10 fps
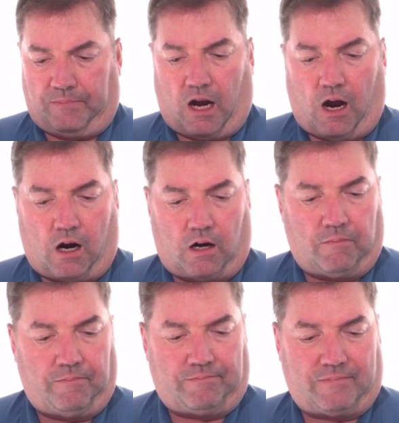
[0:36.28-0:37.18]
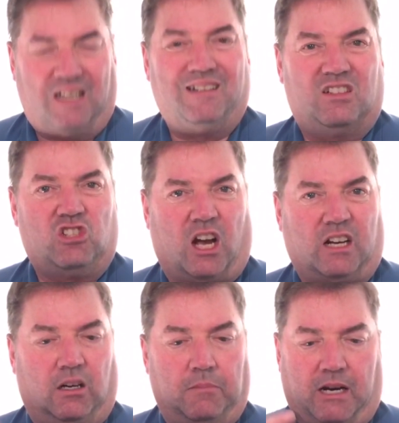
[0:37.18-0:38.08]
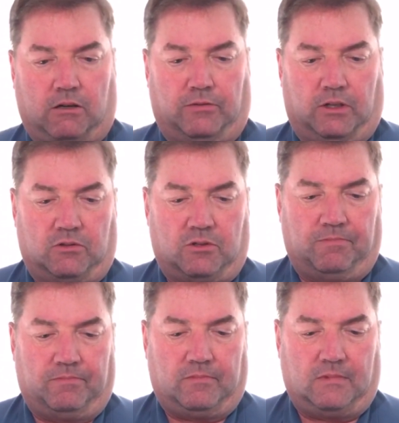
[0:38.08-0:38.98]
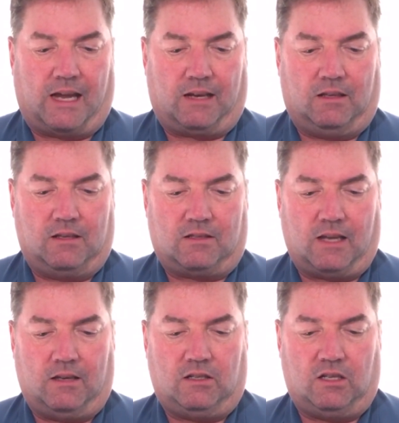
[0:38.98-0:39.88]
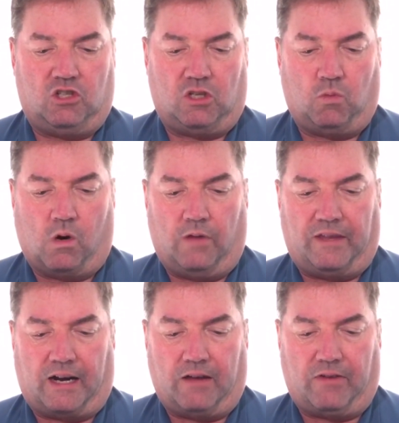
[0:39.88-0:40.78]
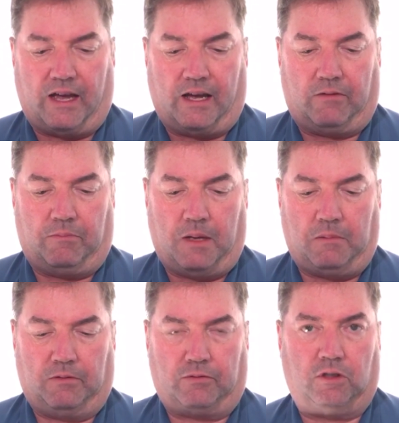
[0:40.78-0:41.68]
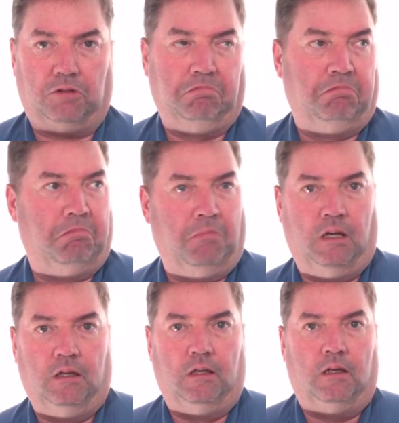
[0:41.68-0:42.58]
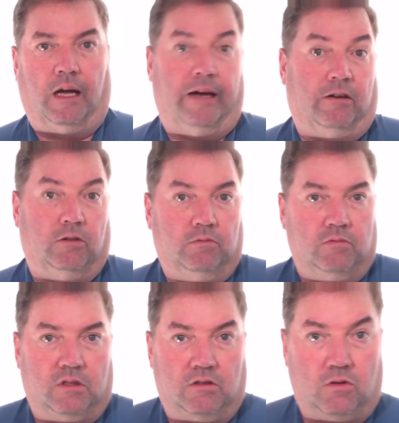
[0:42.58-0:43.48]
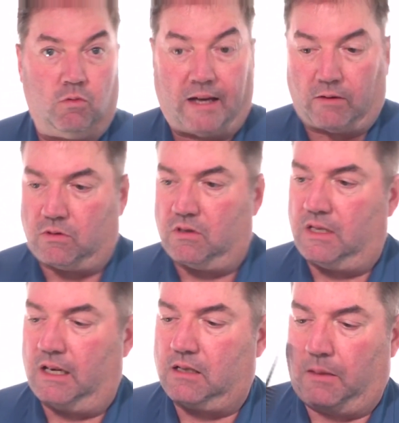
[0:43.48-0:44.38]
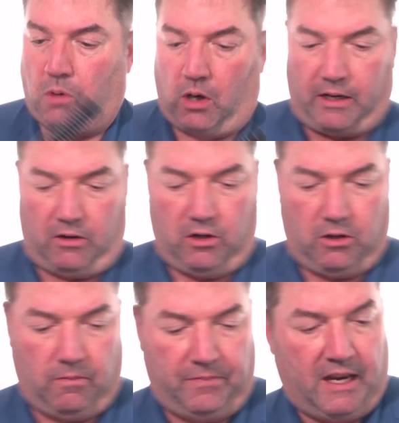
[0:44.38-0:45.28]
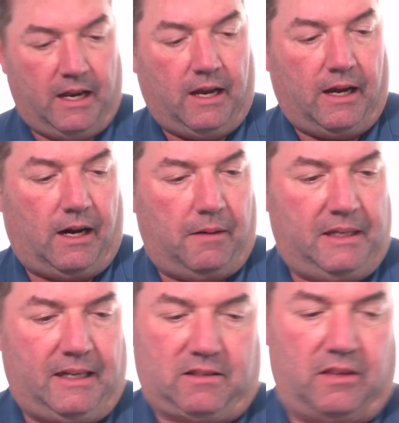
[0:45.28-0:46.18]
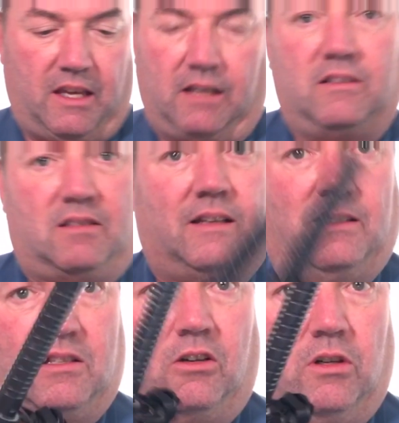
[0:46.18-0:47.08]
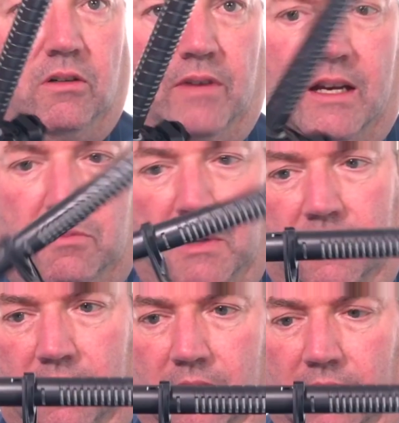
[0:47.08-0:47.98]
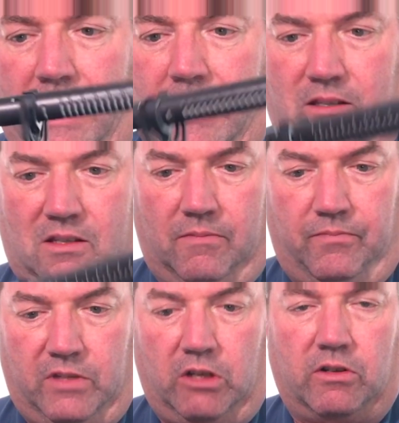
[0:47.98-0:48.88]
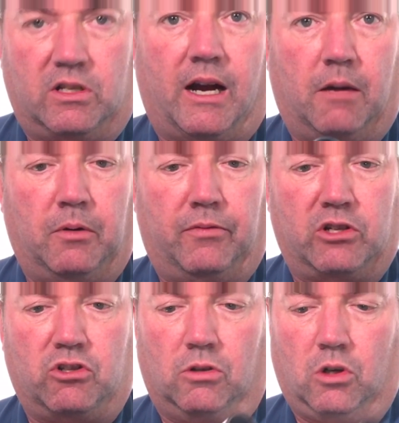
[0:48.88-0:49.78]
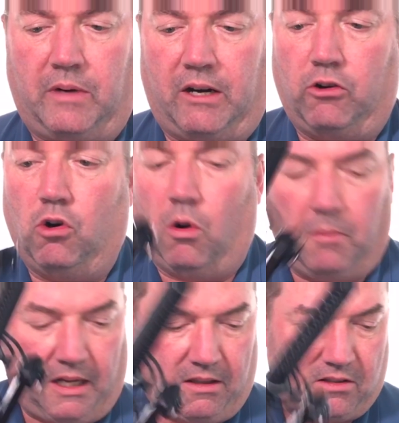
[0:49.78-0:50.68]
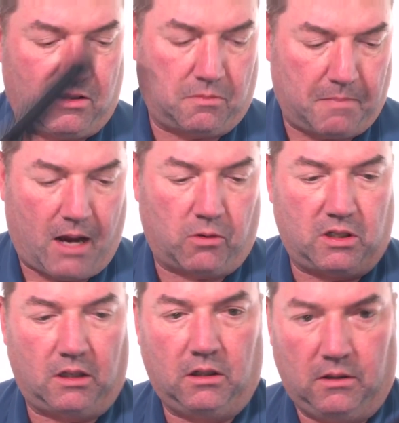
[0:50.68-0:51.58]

are shotgun microphones. Like this NTG1 that I've had maybe for, I don't know, since 2006. I bought it new. And that's the thing, it's a good investment. It lasts your entire professional career. Normally this is mounted